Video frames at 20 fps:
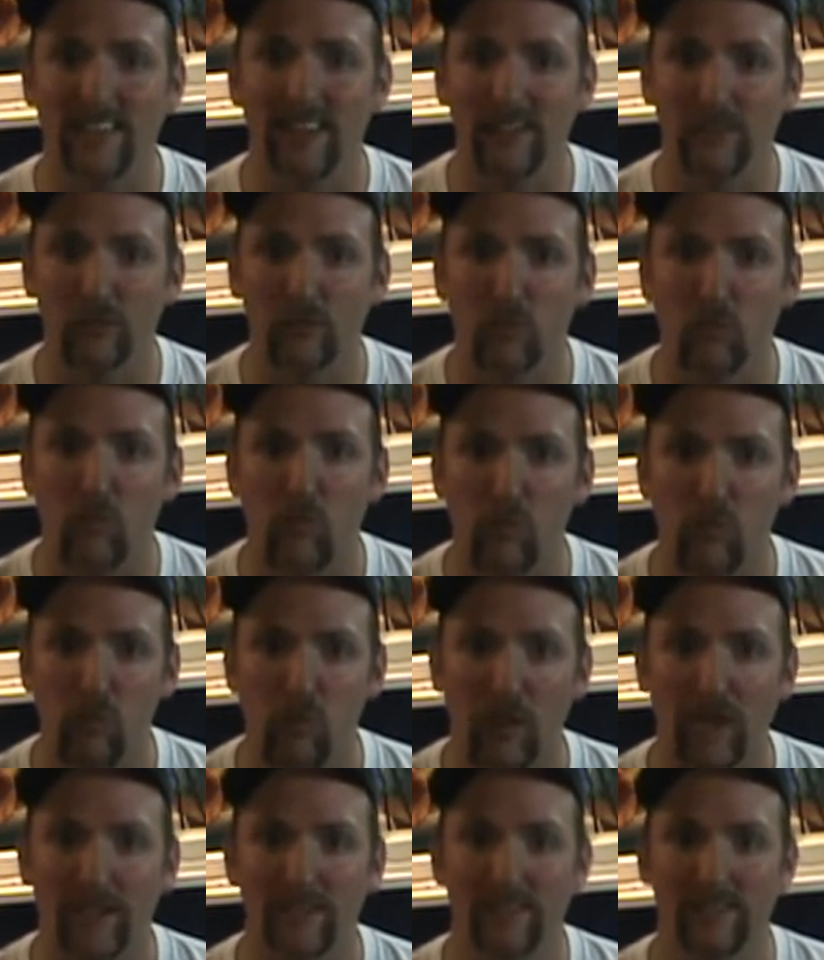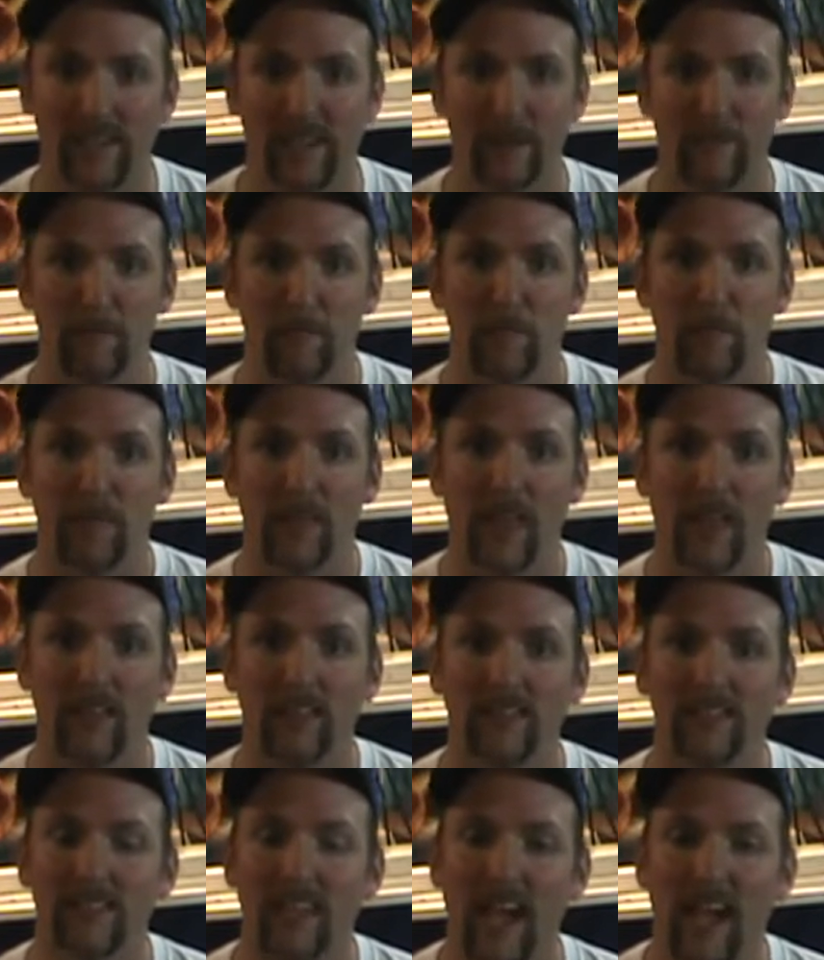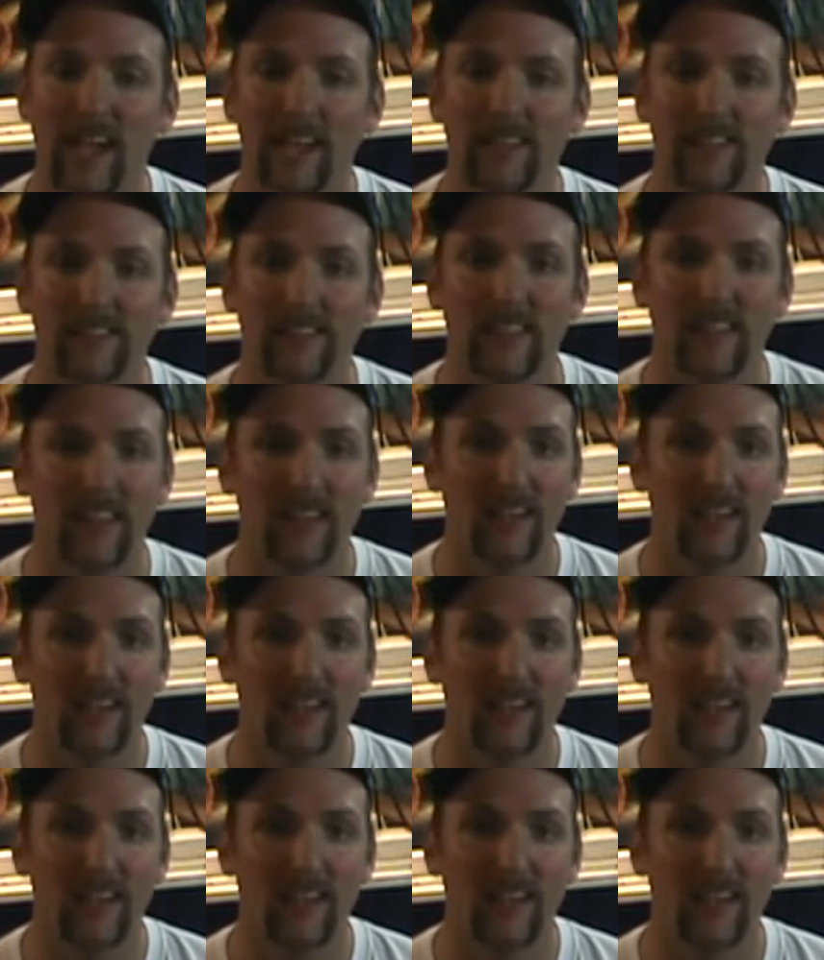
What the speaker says: it is crazy. Now, these guys,